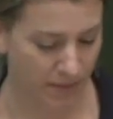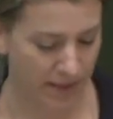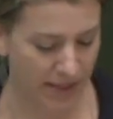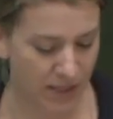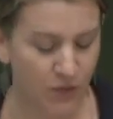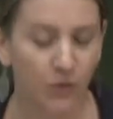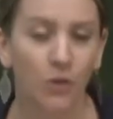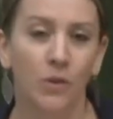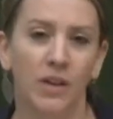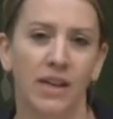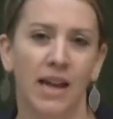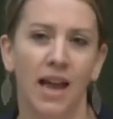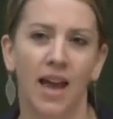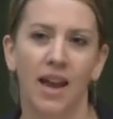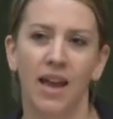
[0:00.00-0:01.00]
That's food,
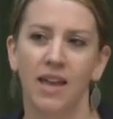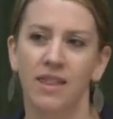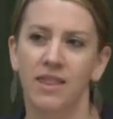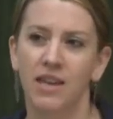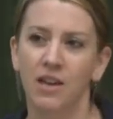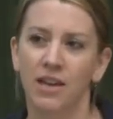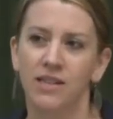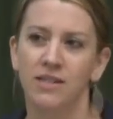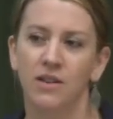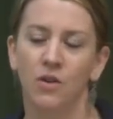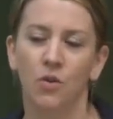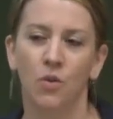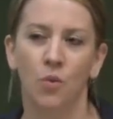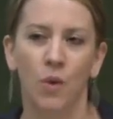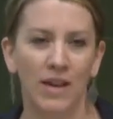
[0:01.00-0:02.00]
and I, and I think it's a
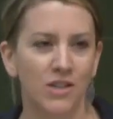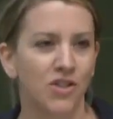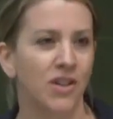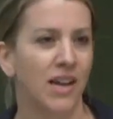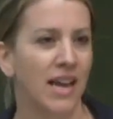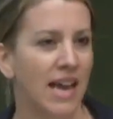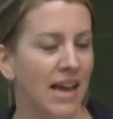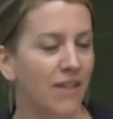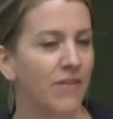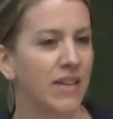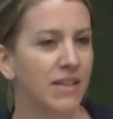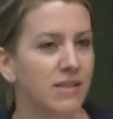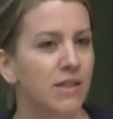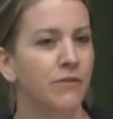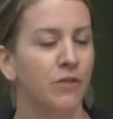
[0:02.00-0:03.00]
question I have,
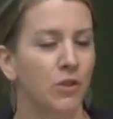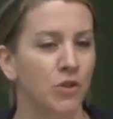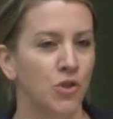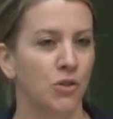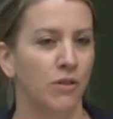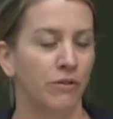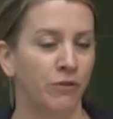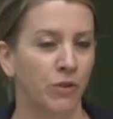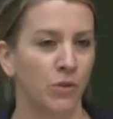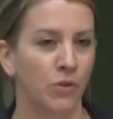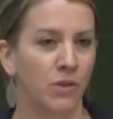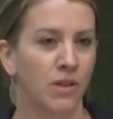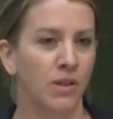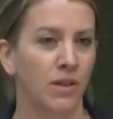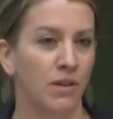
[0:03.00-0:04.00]
is the future of
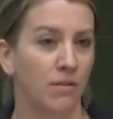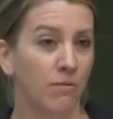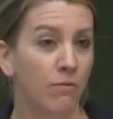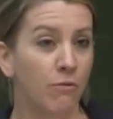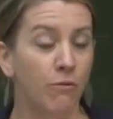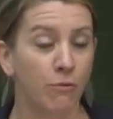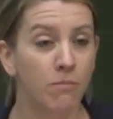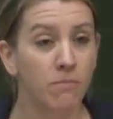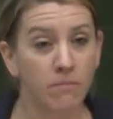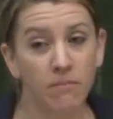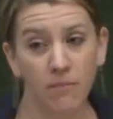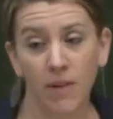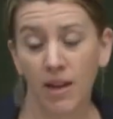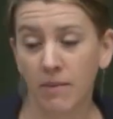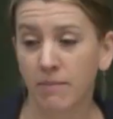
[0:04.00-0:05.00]
food
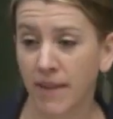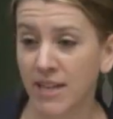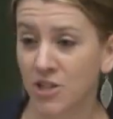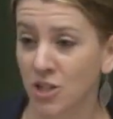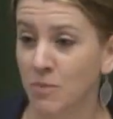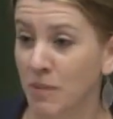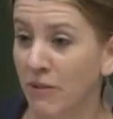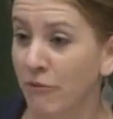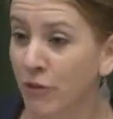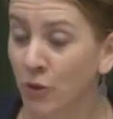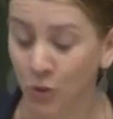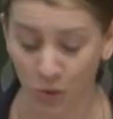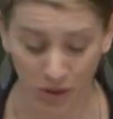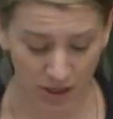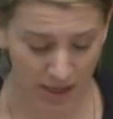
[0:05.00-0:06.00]
might just be
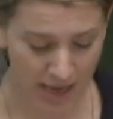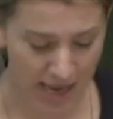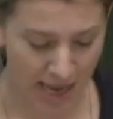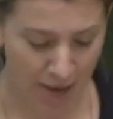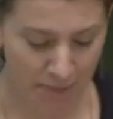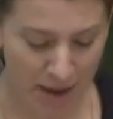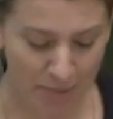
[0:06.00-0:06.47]
food. It